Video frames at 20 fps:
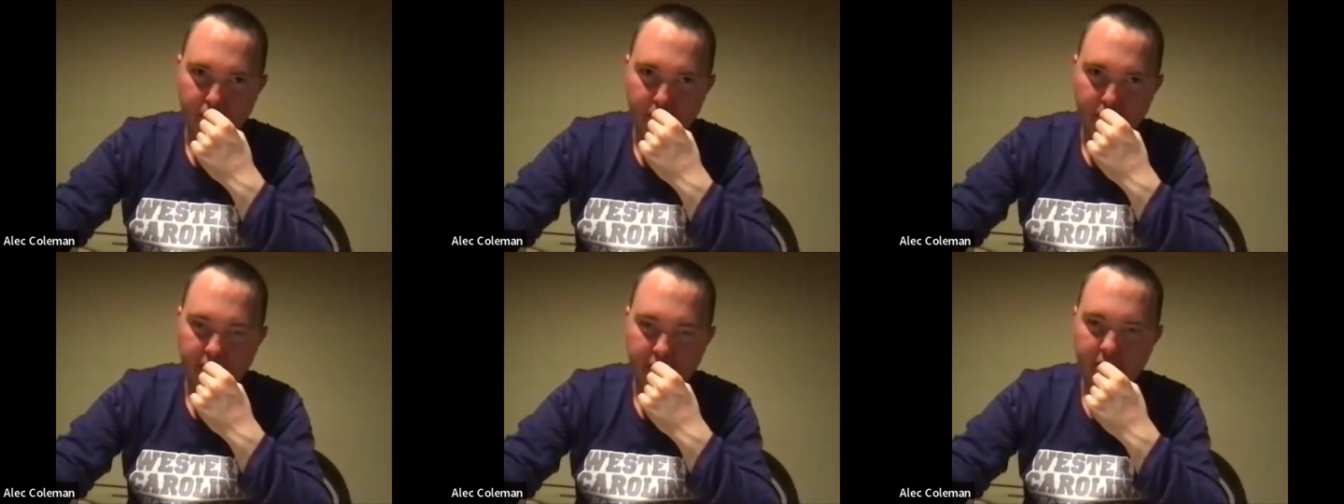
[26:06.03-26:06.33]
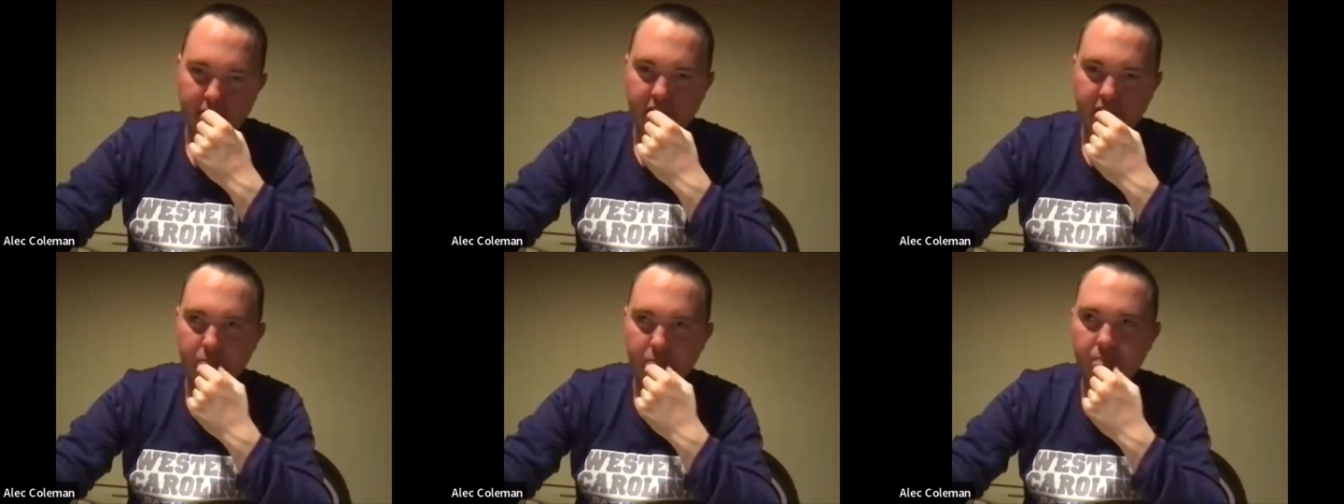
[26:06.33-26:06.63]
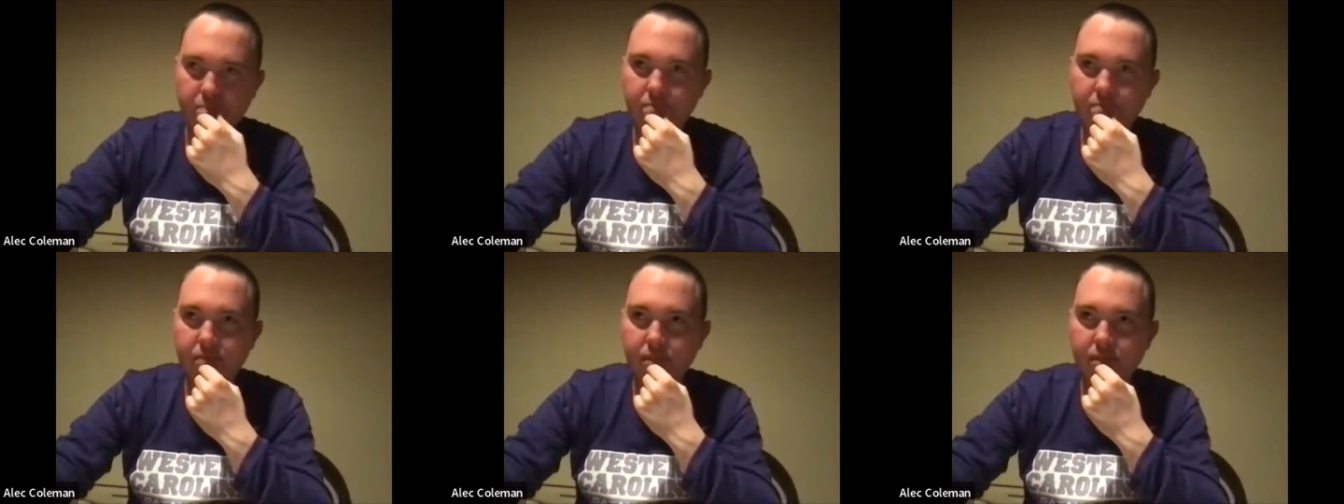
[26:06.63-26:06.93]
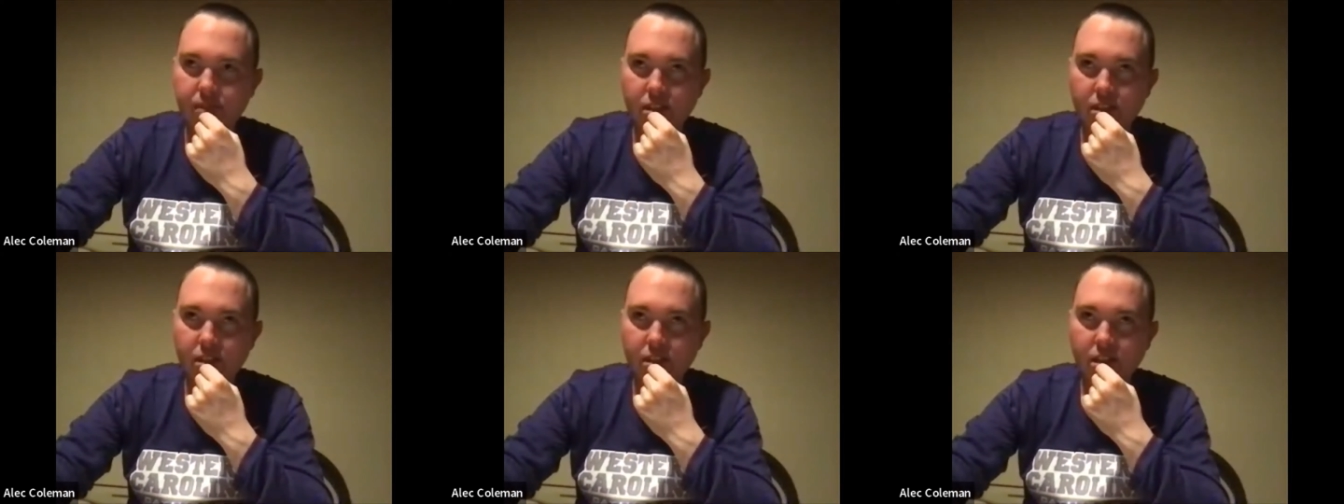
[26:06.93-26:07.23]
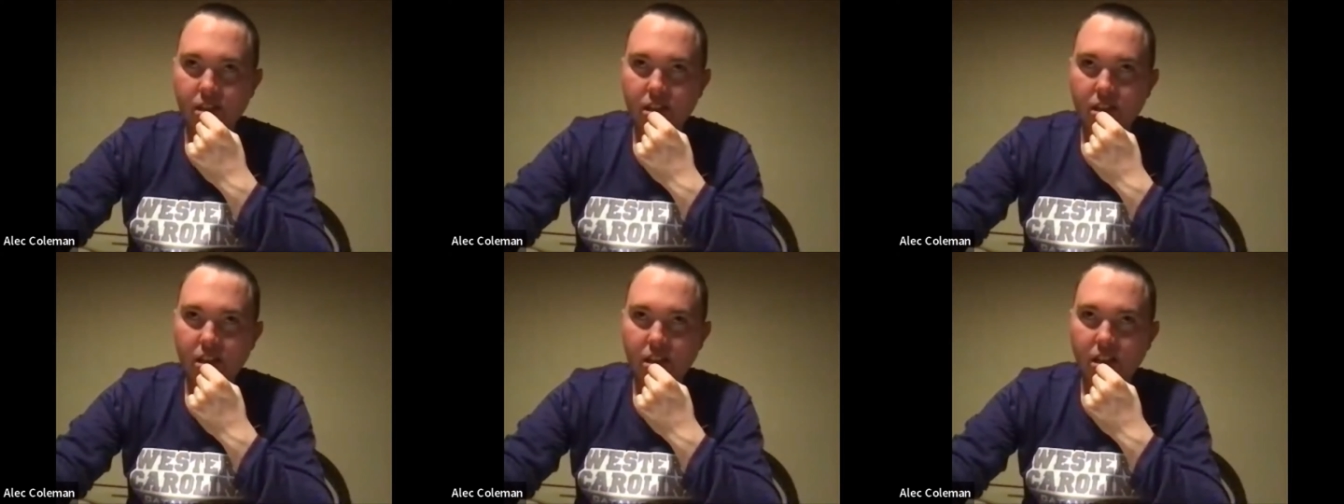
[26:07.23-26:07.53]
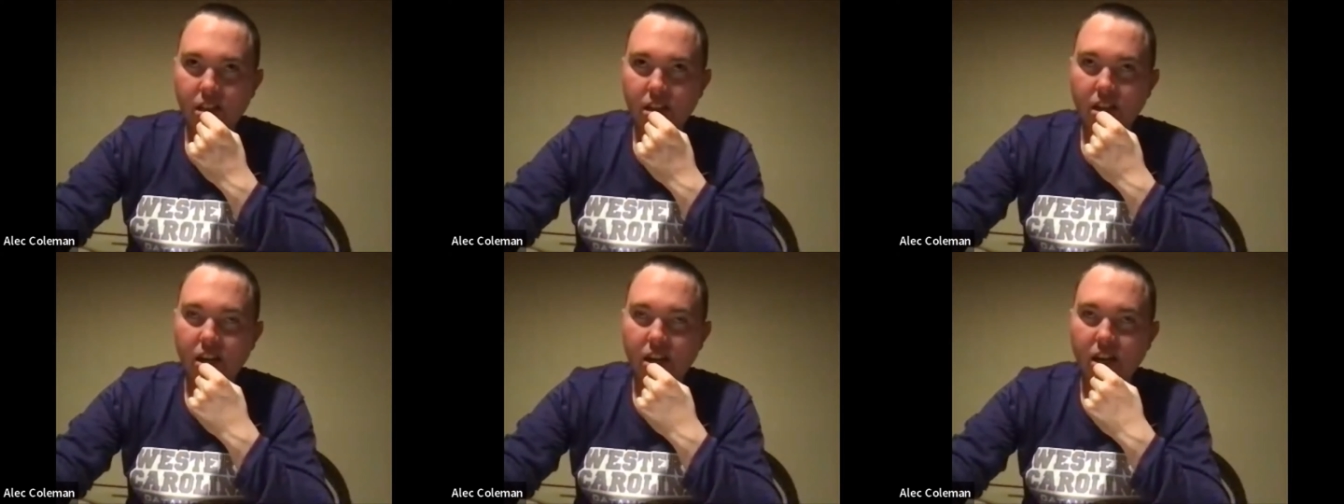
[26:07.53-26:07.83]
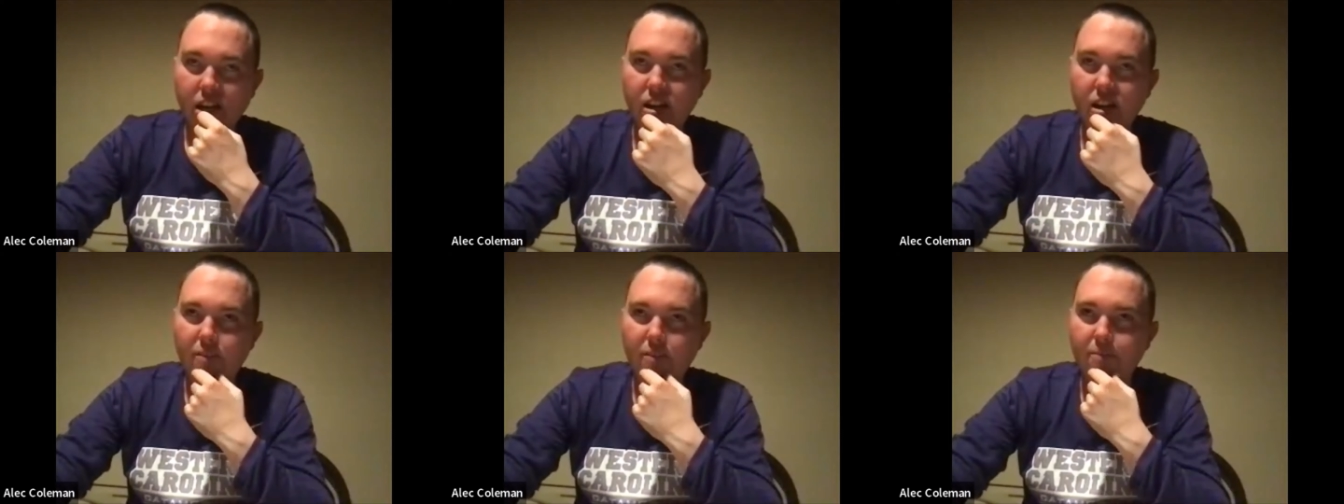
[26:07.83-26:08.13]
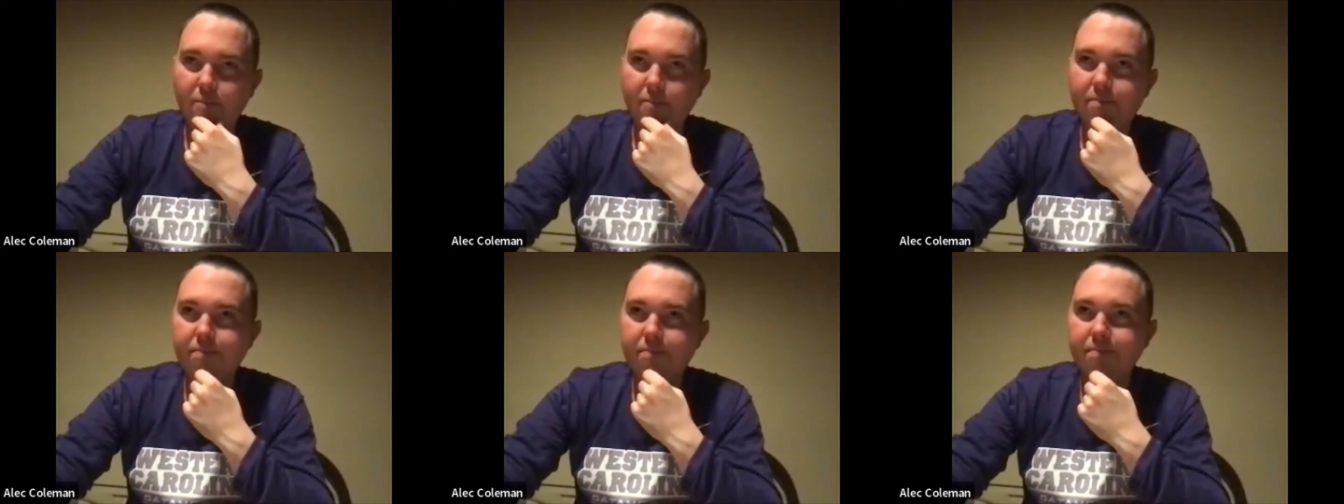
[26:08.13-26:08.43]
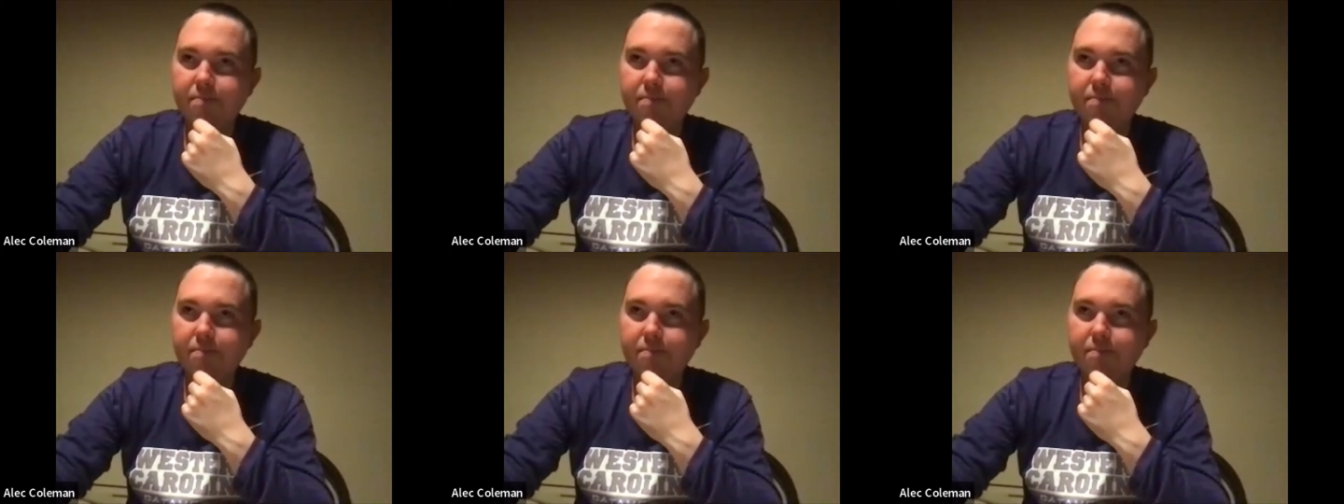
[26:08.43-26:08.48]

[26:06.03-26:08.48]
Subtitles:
Mansfield. I